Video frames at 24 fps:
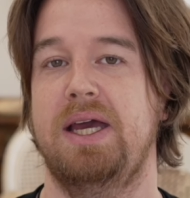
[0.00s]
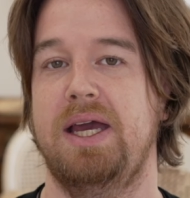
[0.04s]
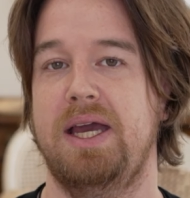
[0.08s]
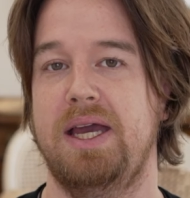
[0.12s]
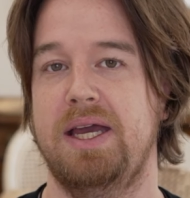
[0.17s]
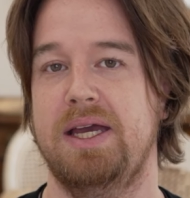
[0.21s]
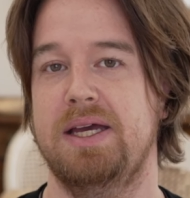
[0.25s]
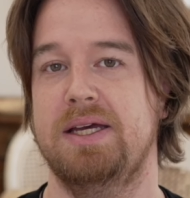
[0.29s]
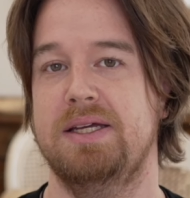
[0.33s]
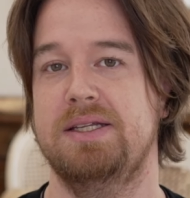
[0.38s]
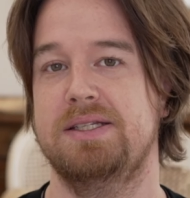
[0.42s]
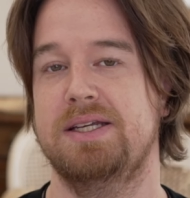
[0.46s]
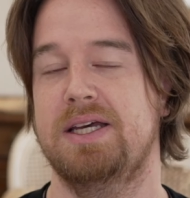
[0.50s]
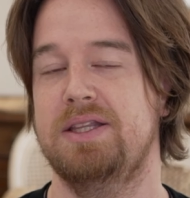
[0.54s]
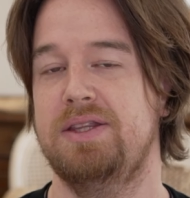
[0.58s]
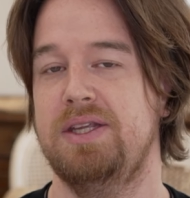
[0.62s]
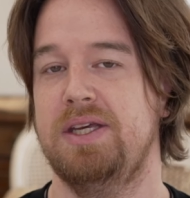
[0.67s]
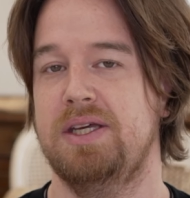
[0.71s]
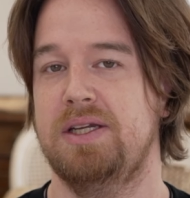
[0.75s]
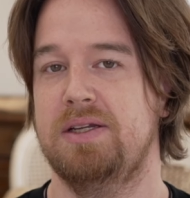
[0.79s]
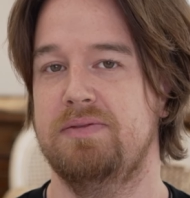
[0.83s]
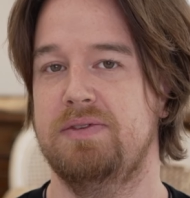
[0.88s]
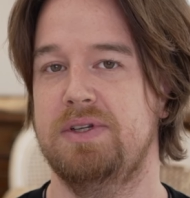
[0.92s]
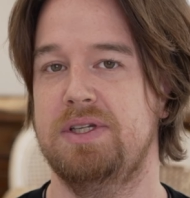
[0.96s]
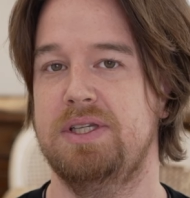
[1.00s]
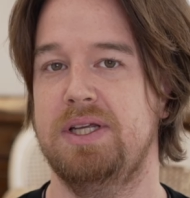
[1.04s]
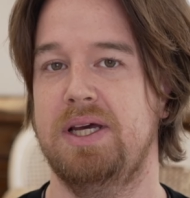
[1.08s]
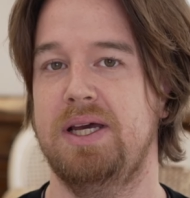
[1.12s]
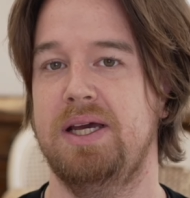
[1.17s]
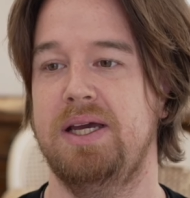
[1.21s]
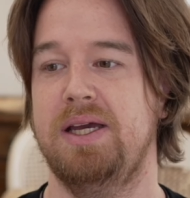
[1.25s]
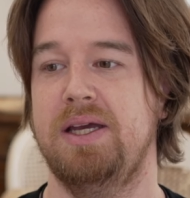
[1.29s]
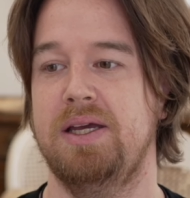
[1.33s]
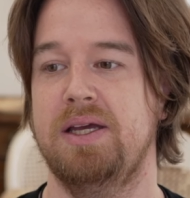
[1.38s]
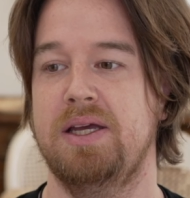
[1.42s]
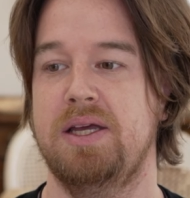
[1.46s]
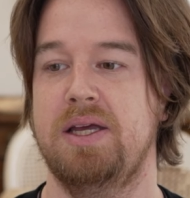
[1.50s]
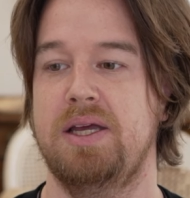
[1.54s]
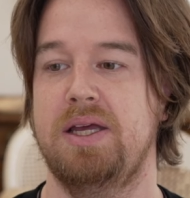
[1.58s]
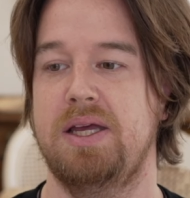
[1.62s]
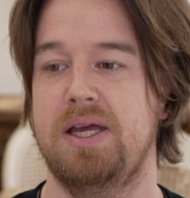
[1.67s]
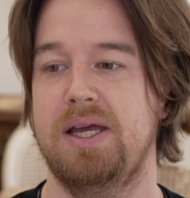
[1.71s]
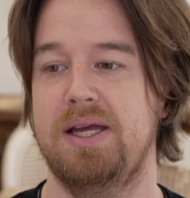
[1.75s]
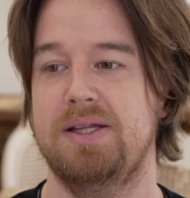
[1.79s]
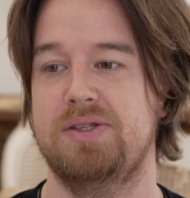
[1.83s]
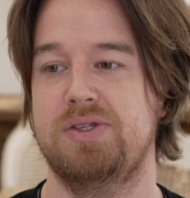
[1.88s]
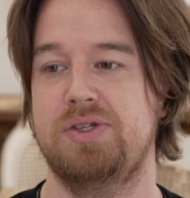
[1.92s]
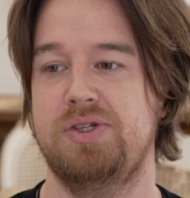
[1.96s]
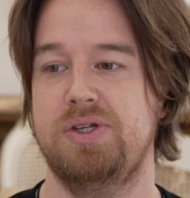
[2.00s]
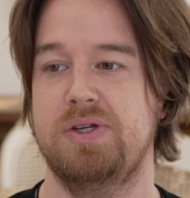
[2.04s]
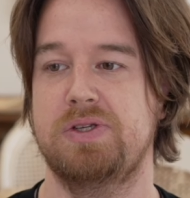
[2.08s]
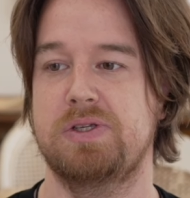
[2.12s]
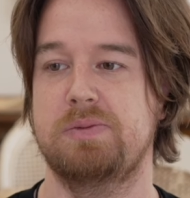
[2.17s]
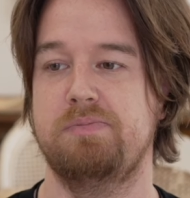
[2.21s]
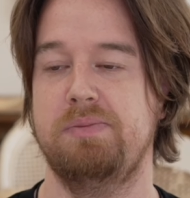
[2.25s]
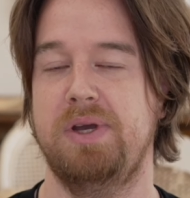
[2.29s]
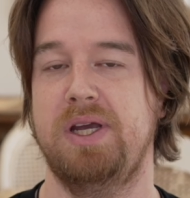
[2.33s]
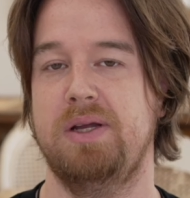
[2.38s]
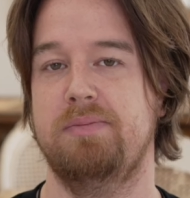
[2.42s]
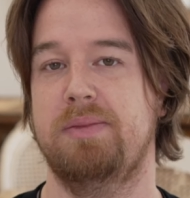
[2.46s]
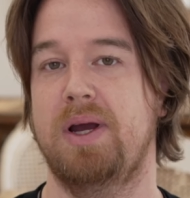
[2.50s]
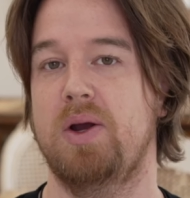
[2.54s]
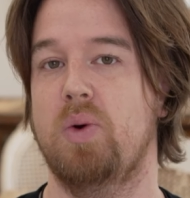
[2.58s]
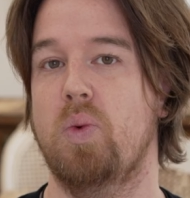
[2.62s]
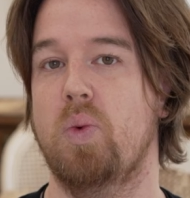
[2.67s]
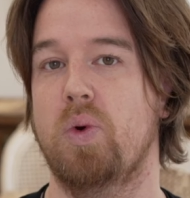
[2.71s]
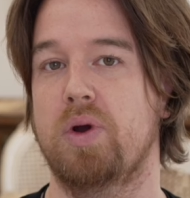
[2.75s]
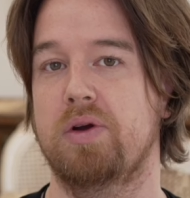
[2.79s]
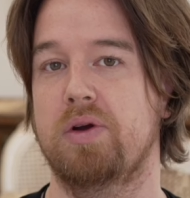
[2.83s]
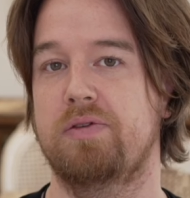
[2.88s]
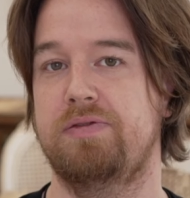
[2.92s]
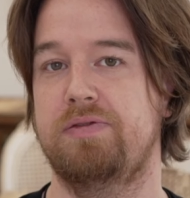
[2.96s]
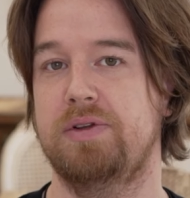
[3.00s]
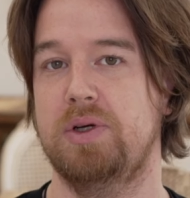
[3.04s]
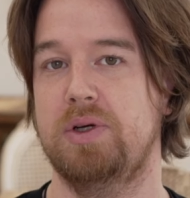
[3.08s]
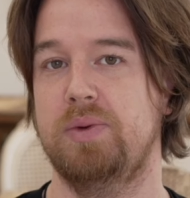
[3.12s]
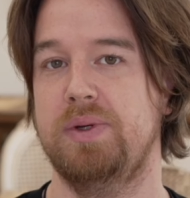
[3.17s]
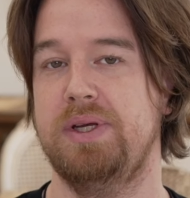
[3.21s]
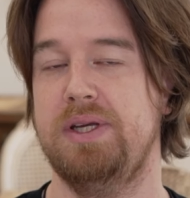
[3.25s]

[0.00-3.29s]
And at the end of the day, it's just made my workflow